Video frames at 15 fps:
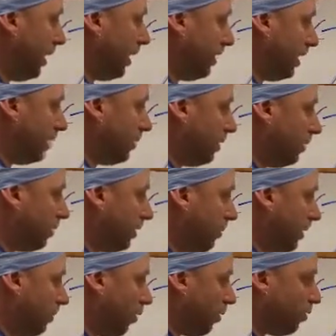And then you
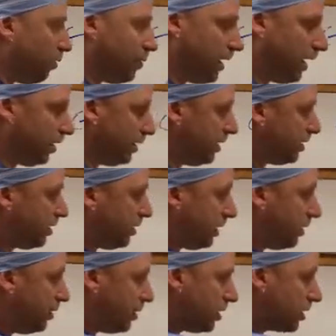implement more preparedness, and
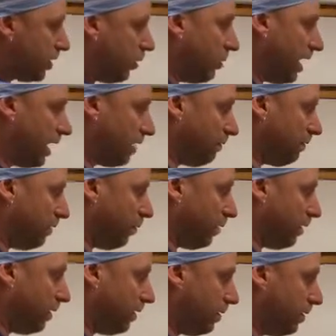then you just go back and
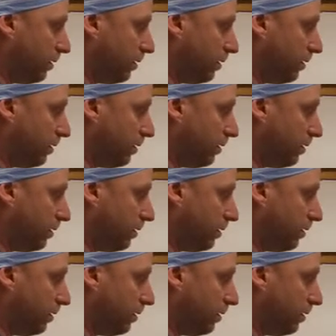forth.